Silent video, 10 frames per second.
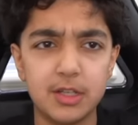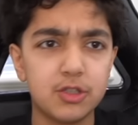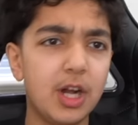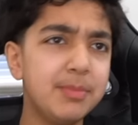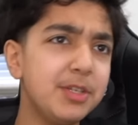
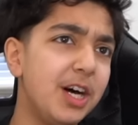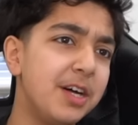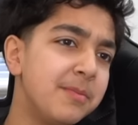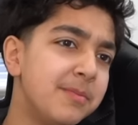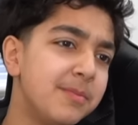Scrubs
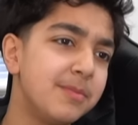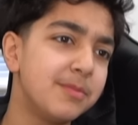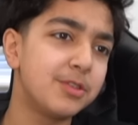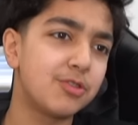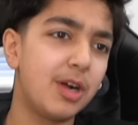up.
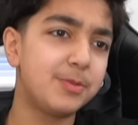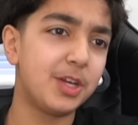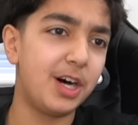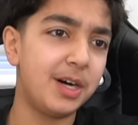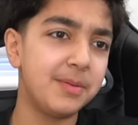Scrubs
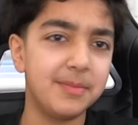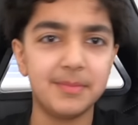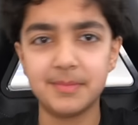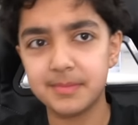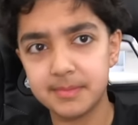up.
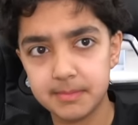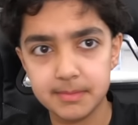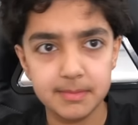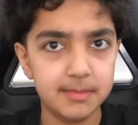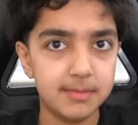
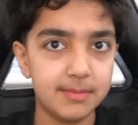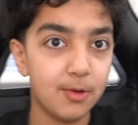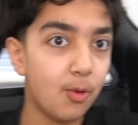Yo.